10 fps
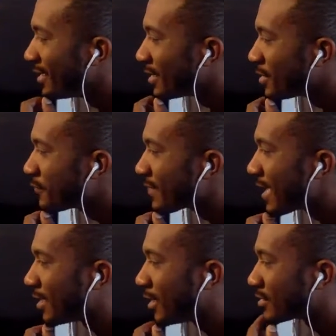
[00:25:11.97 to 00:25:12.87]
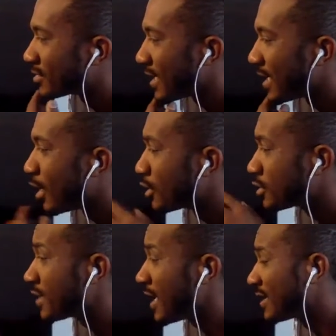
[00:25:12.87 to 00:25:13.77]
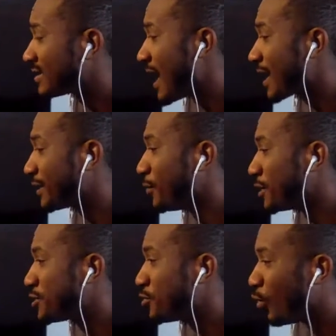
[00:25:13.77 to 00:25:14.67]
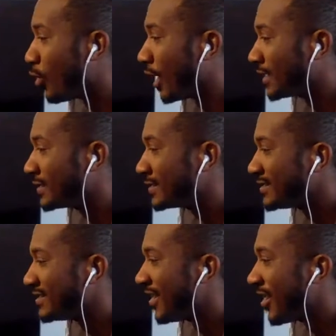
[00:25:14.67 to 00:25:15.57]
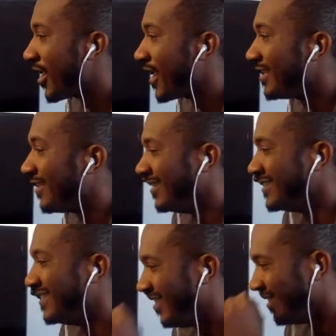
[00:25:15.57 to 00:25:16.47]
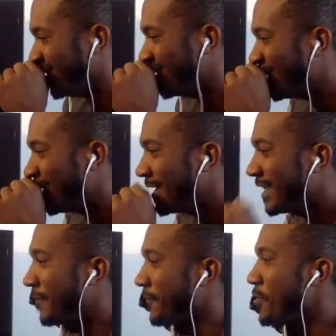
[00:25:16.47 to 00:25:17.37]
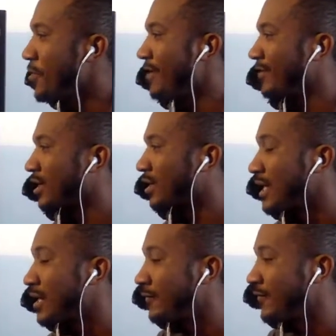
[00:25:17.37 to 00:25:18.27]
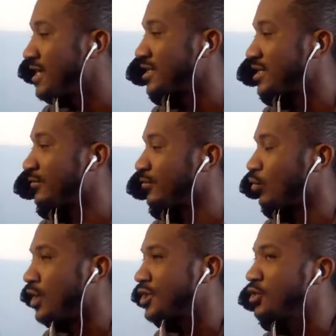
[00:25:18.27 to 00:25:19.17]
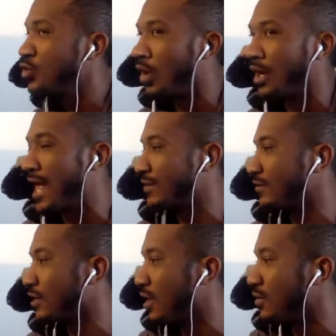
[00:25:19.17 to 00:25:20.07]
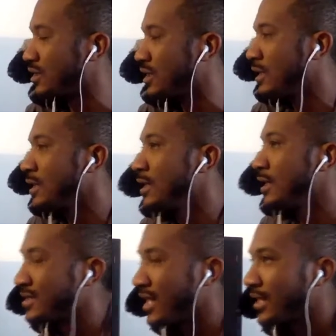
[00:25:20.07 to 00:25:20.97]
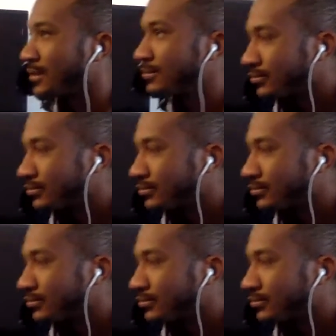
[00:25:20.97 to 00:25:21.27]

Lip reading: You gotta understand exactly what you want. All right. If you have a clear vision of what you want out of a coach, it's like,